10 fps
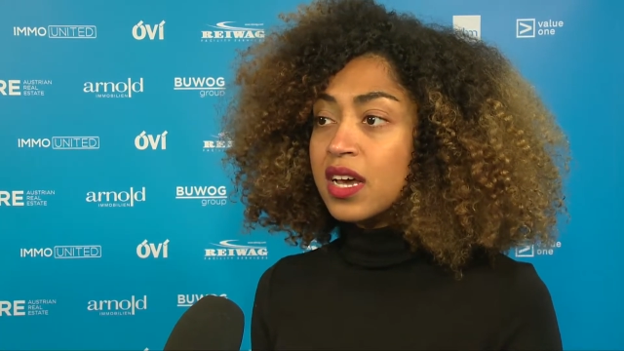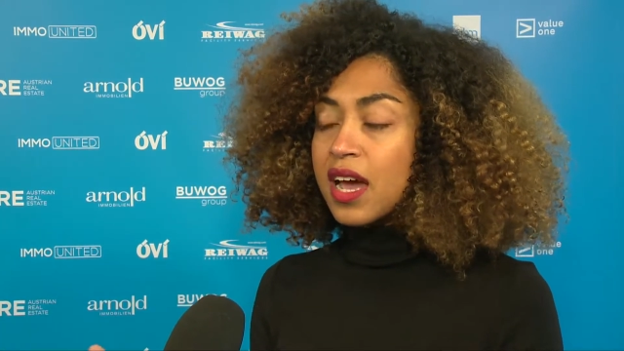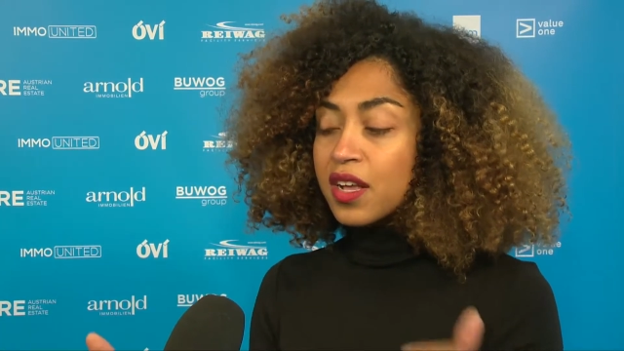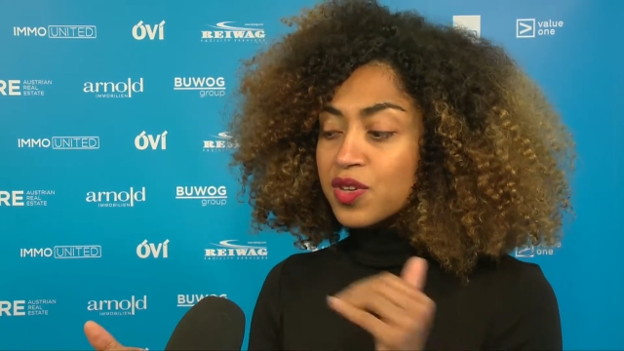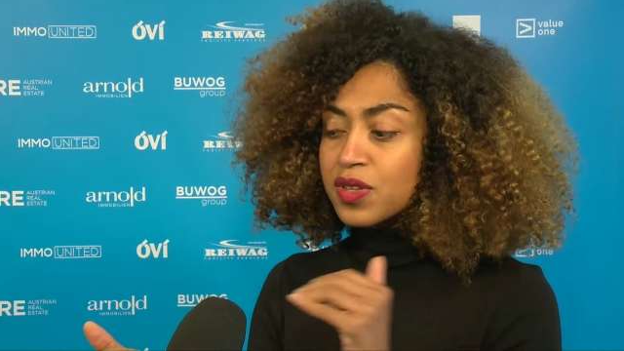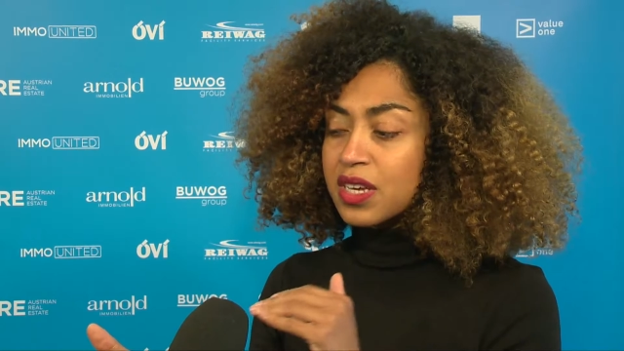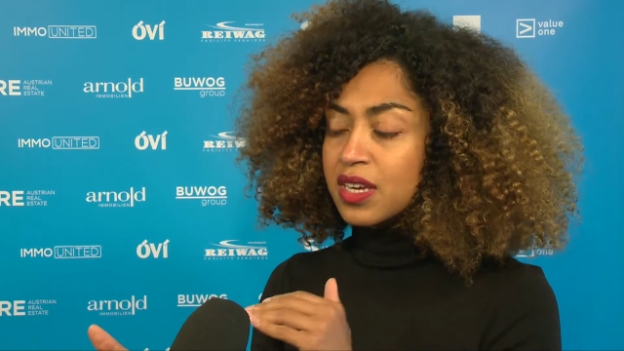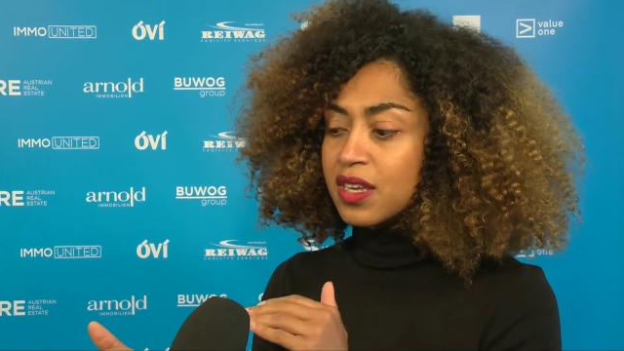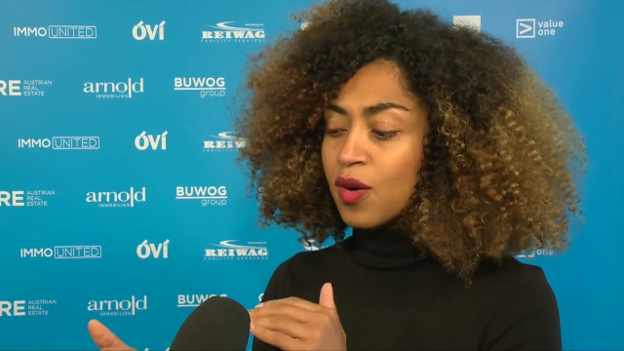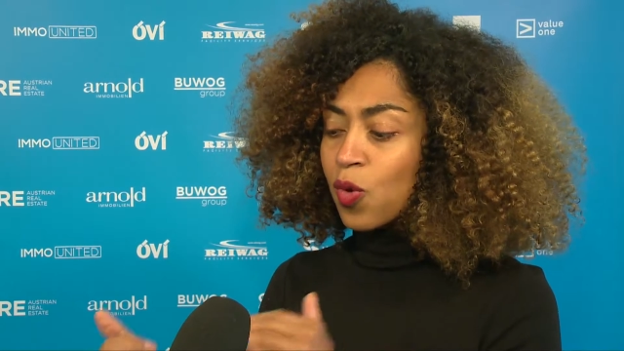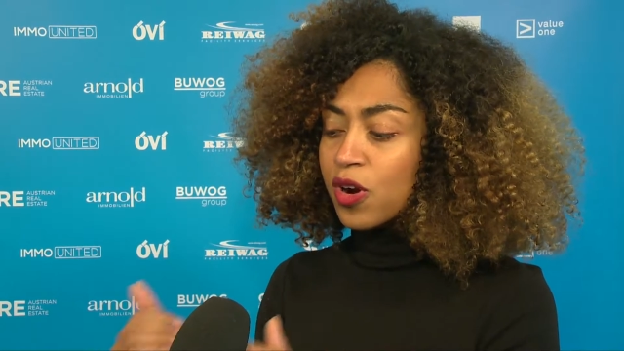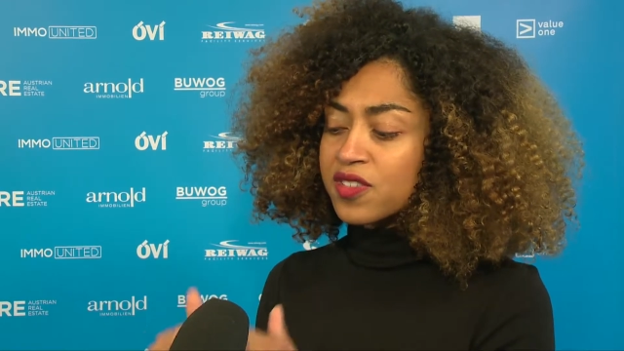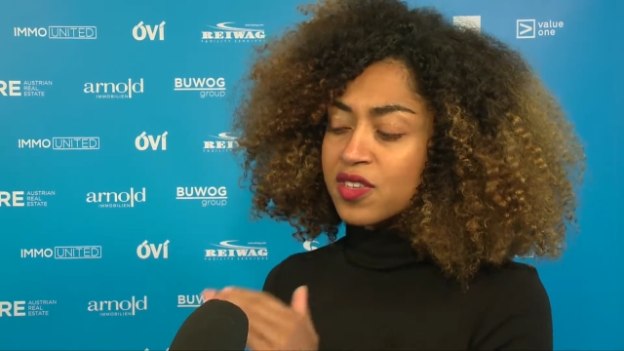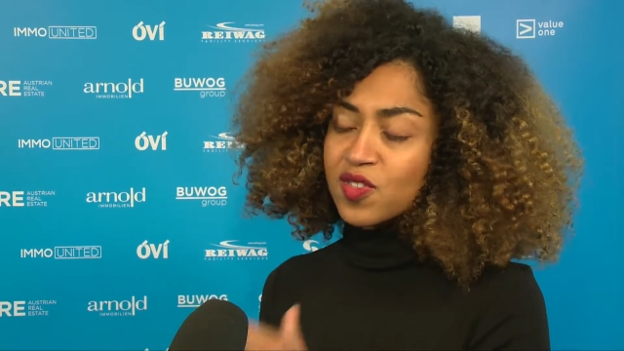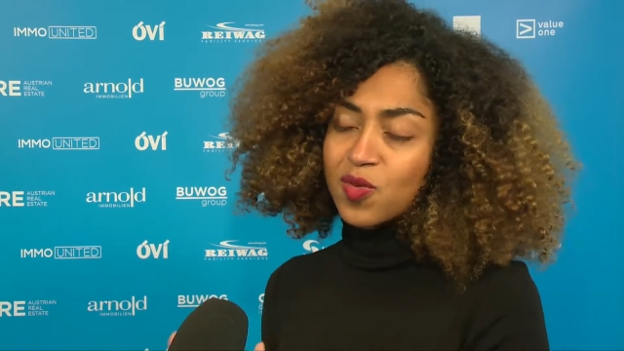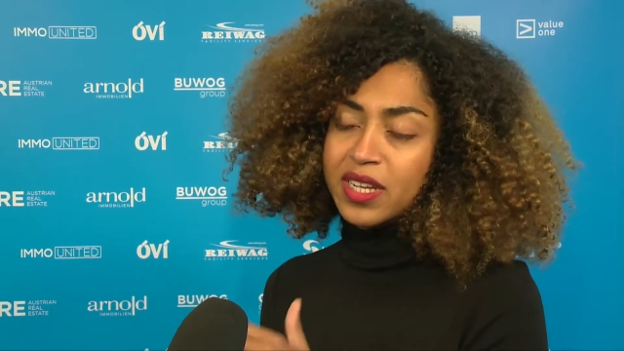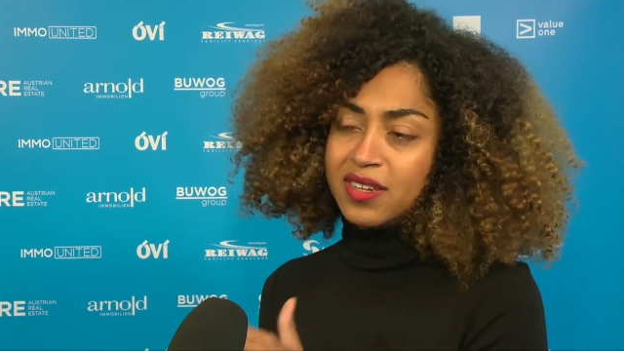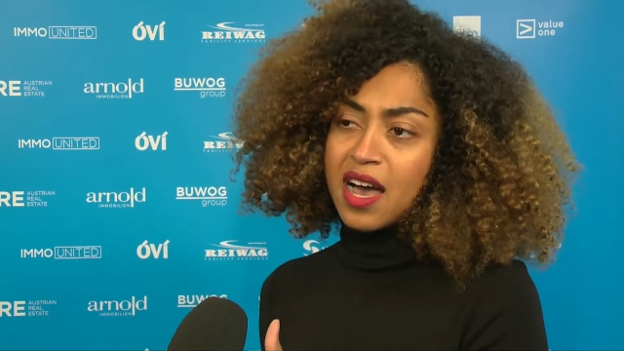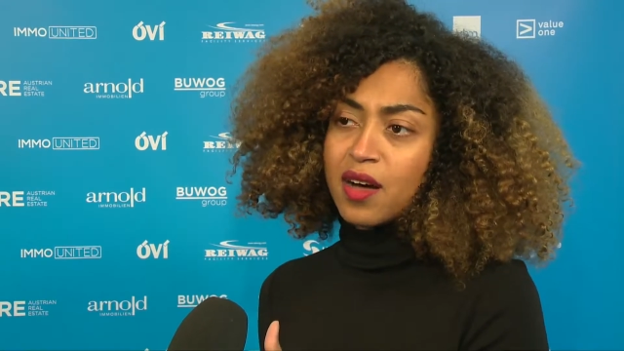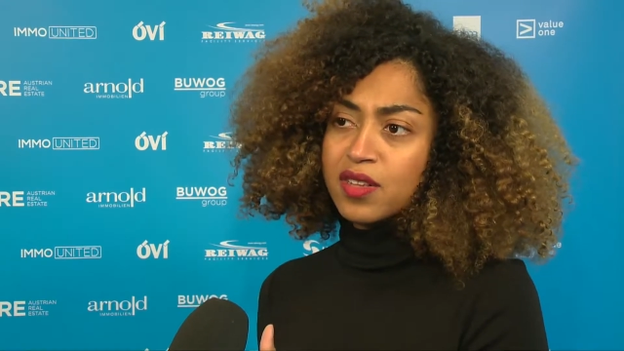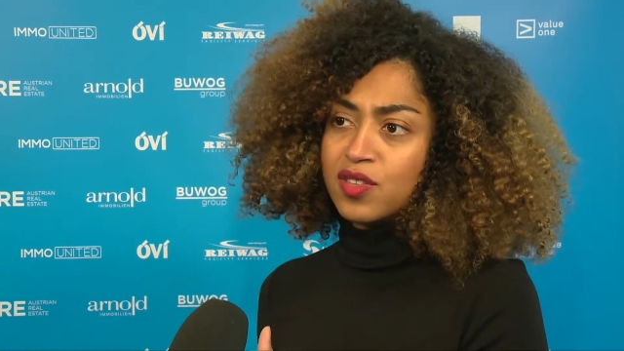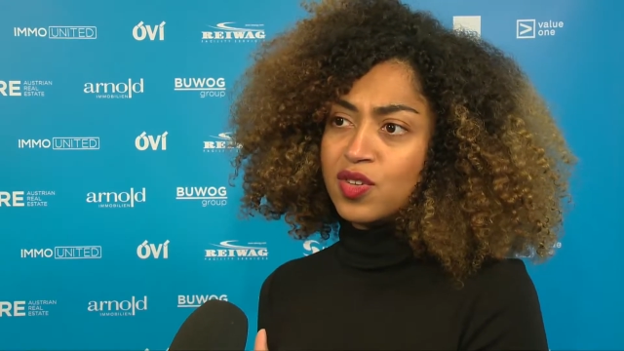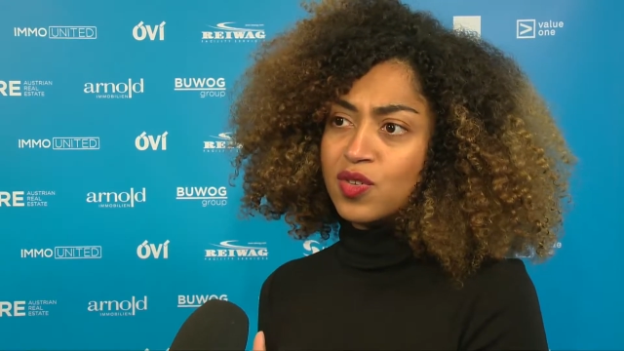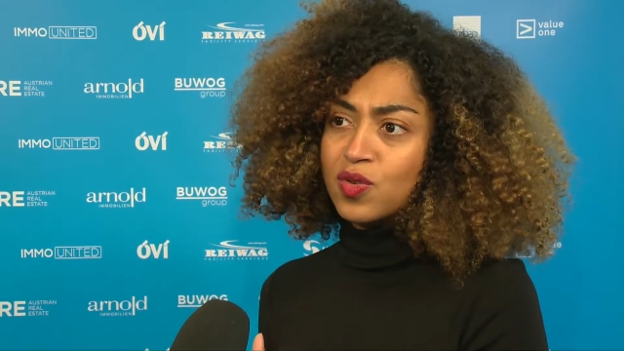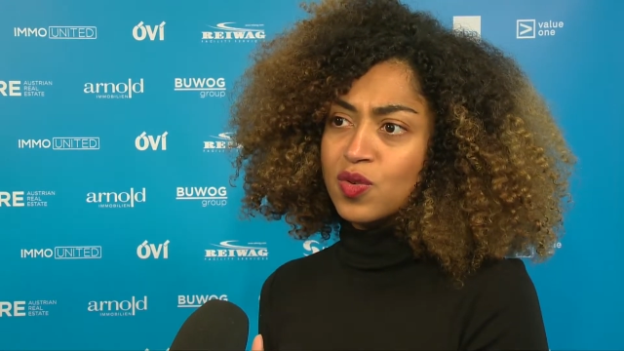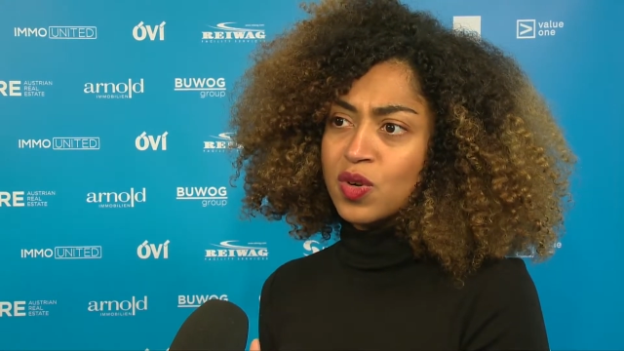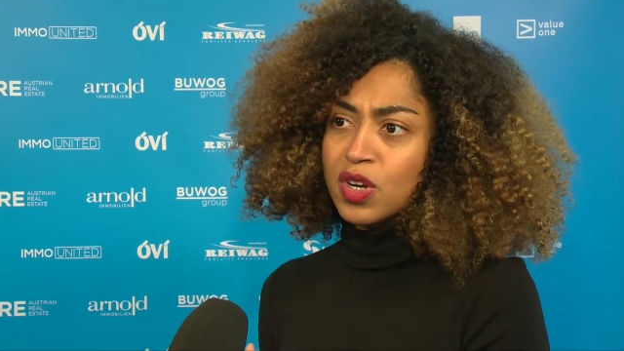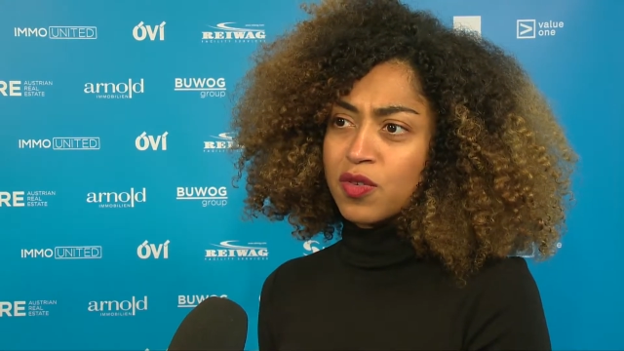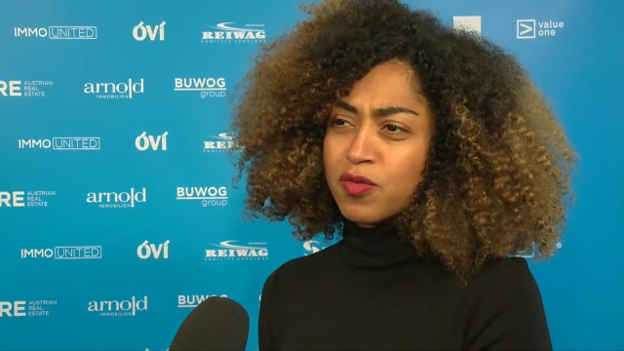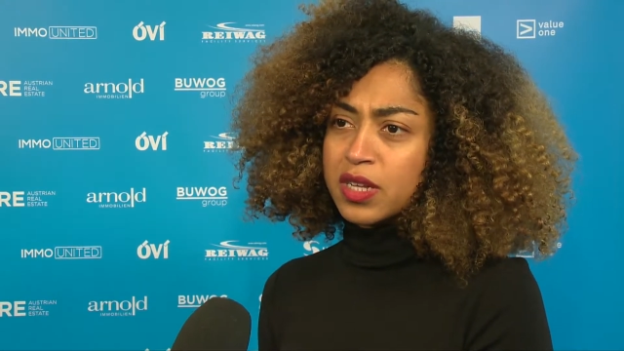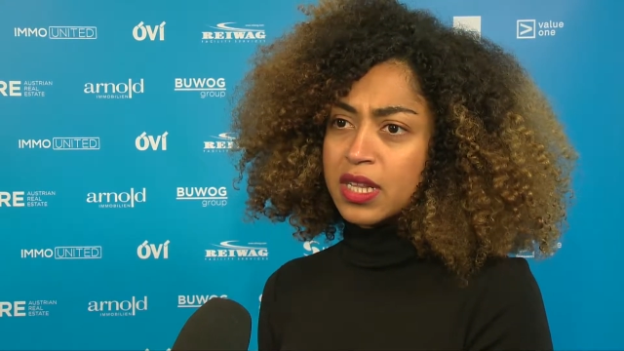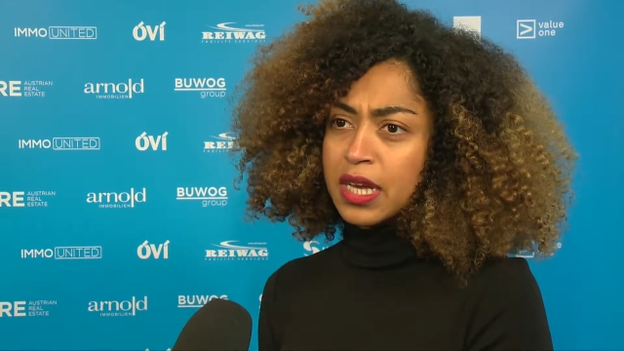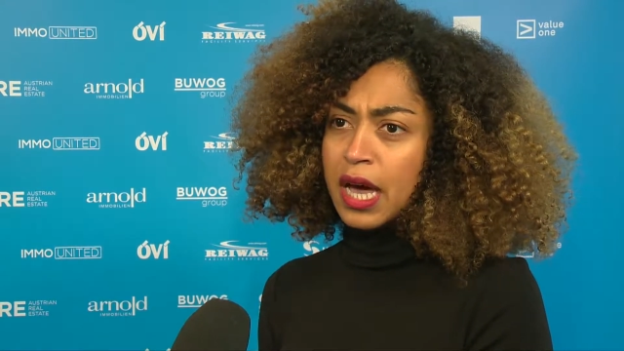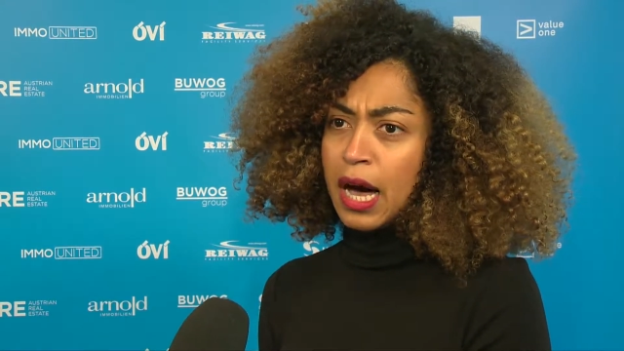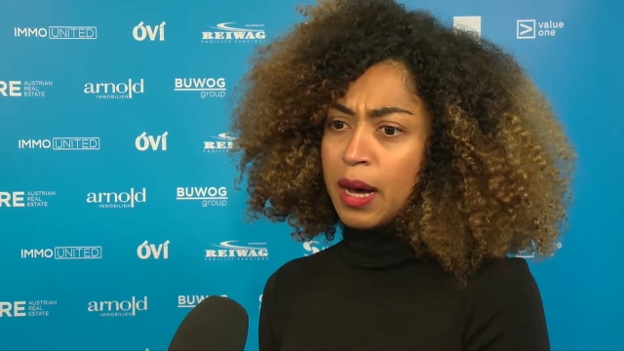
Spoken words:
it actually works its way down into really